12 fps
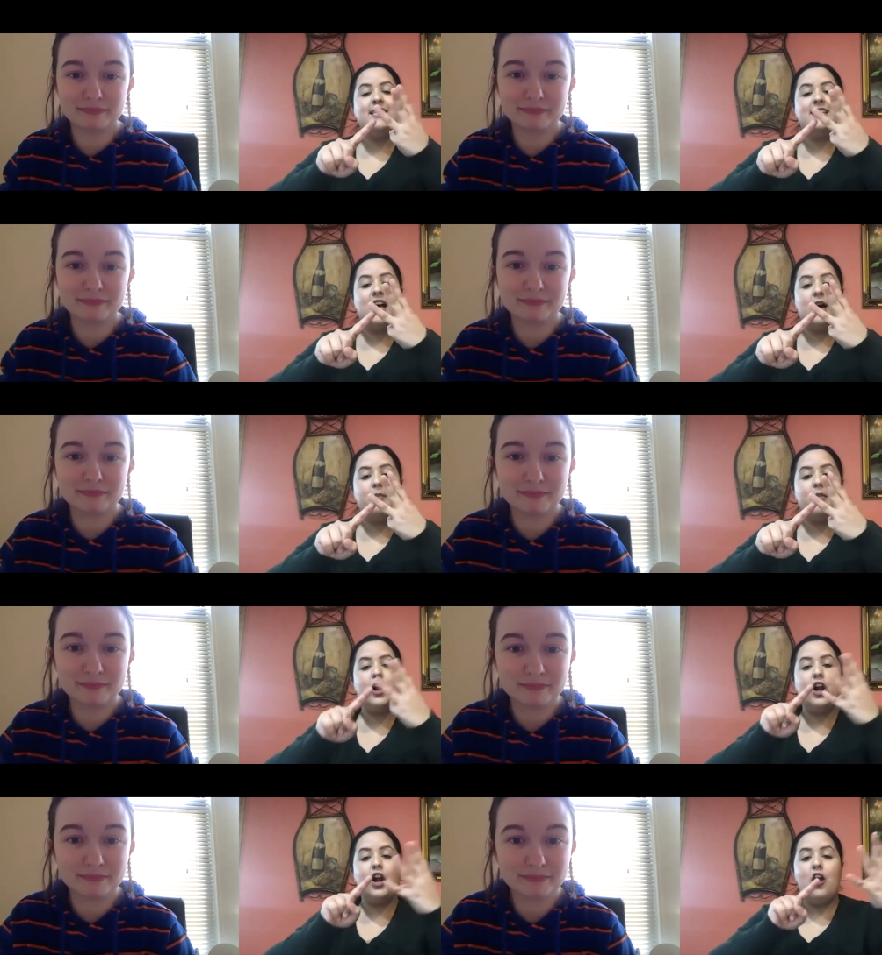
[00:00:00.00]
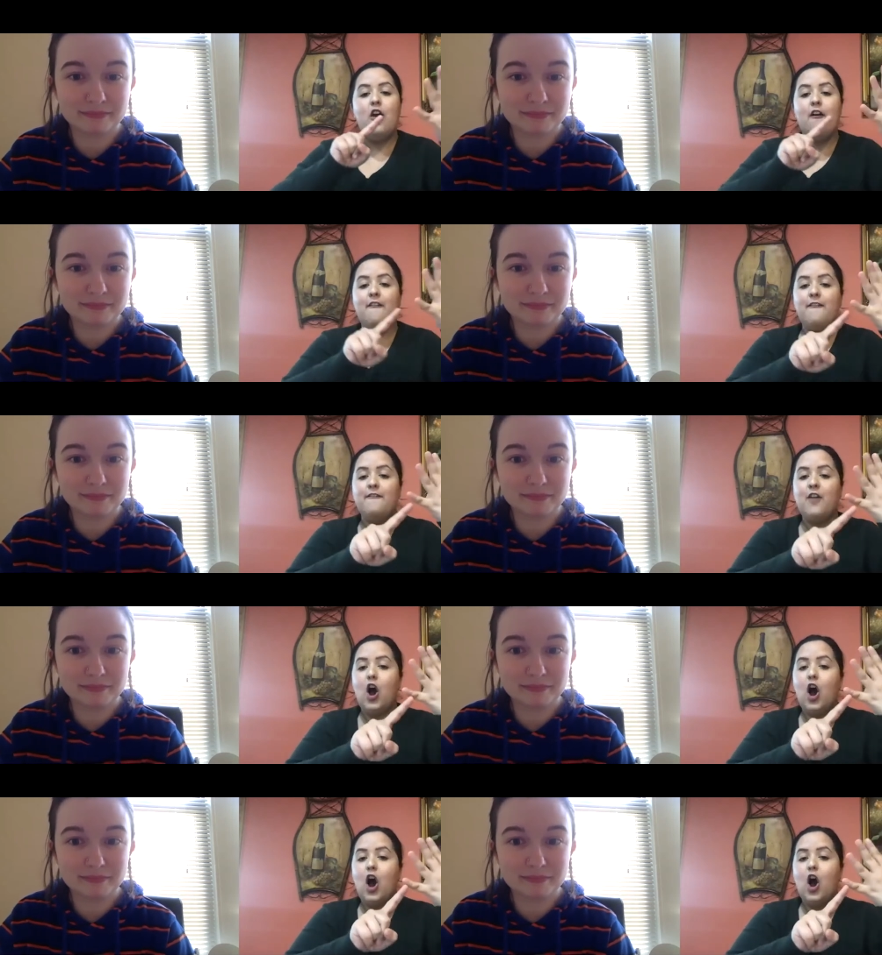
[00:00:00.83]
Speaker 1: Summer,
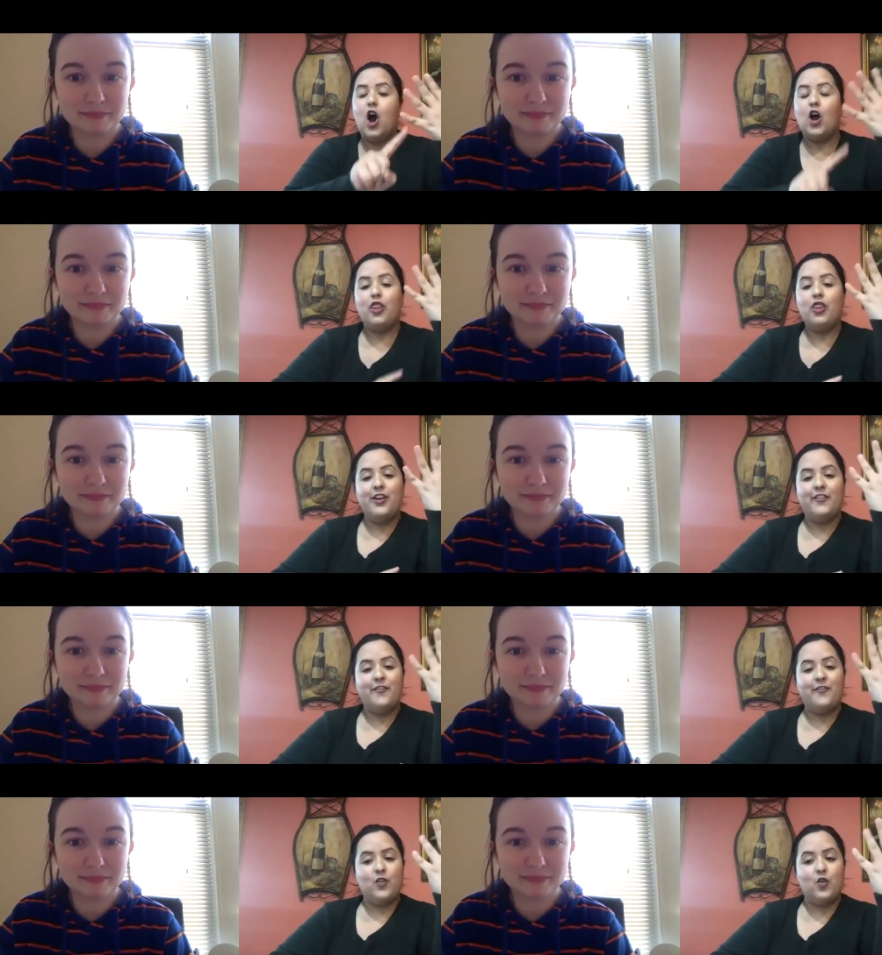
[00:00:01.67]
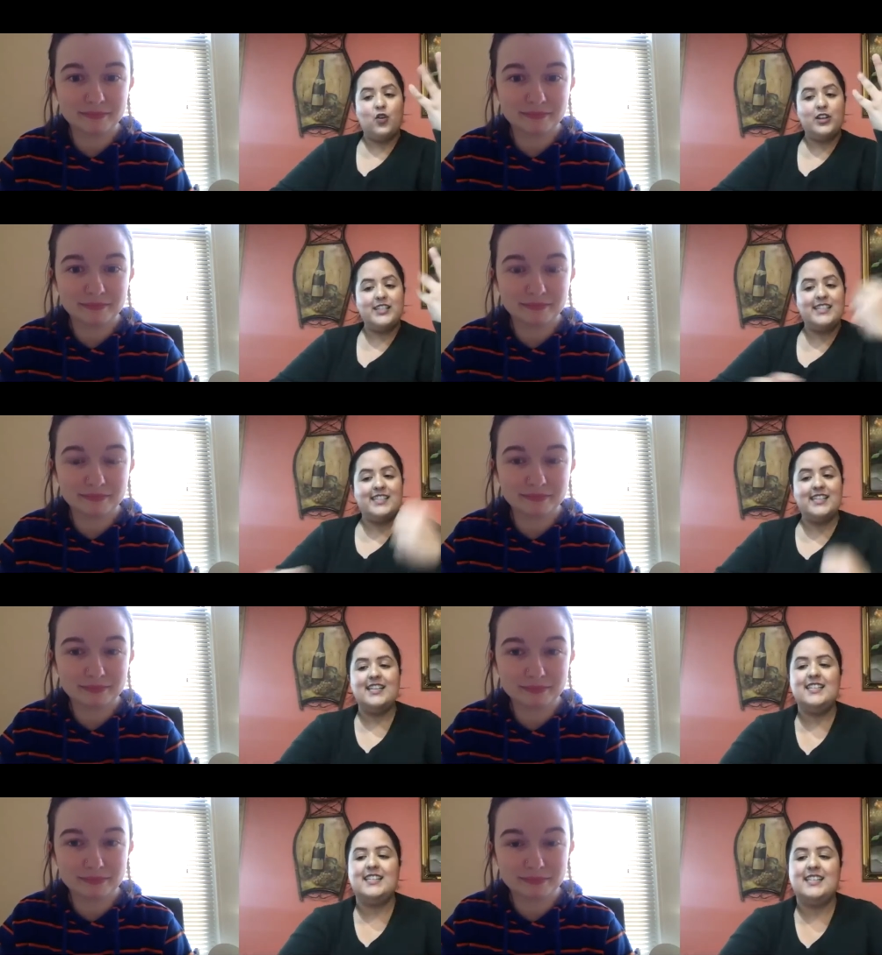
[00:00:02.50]
Fall, the Four
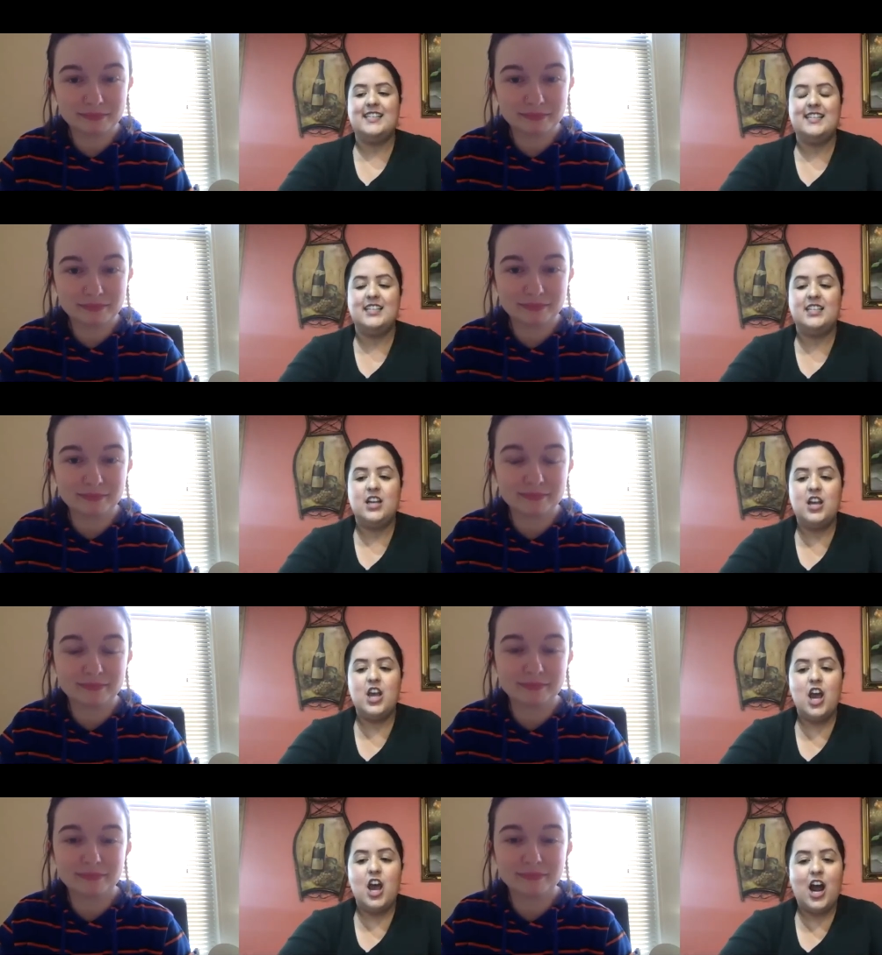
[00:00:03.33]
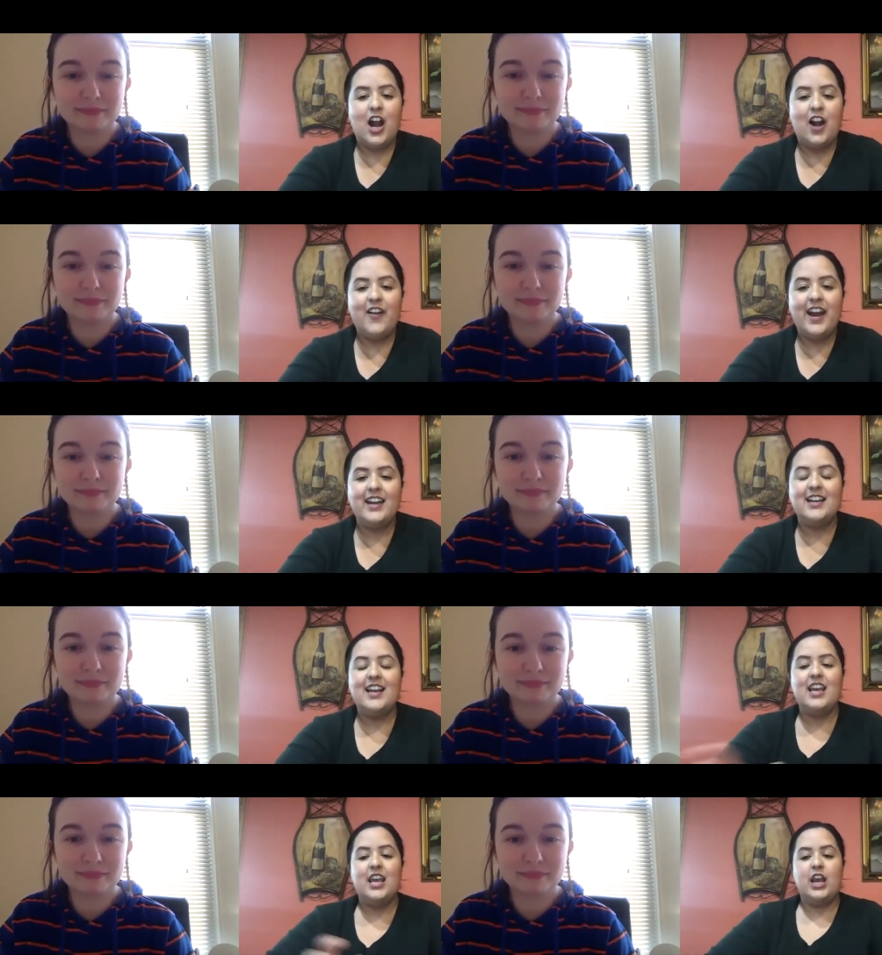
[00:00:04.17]
Seasons. All right,
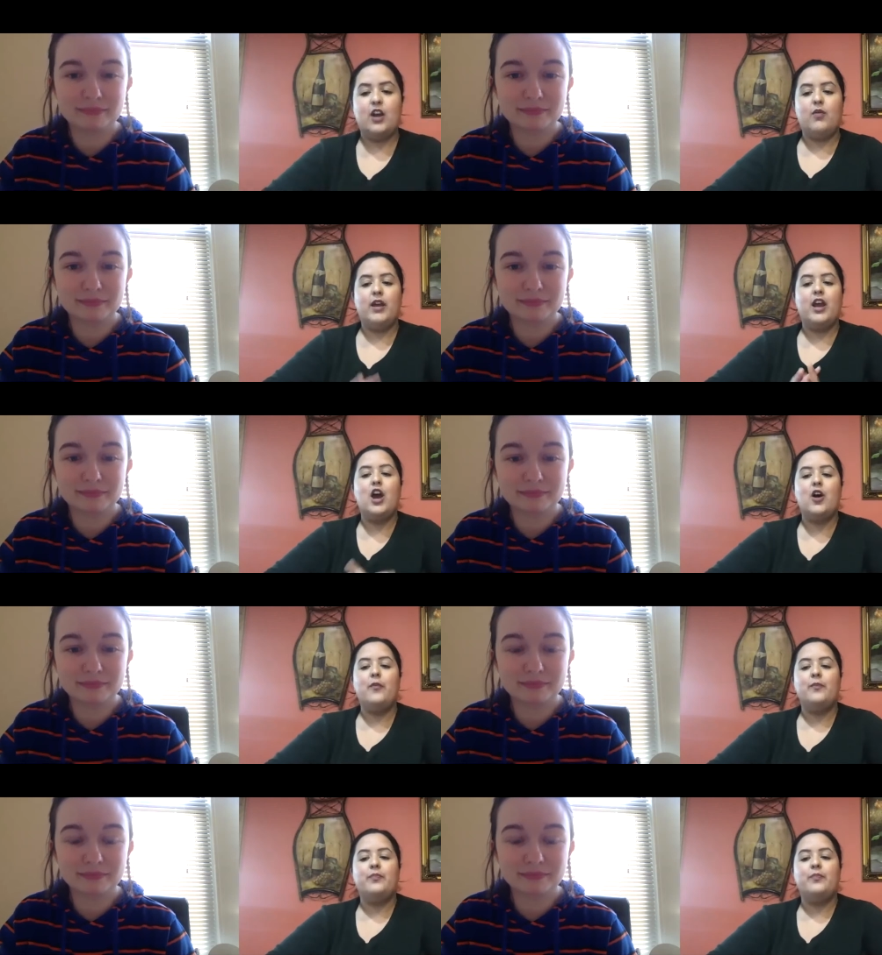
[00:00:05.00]
here we go.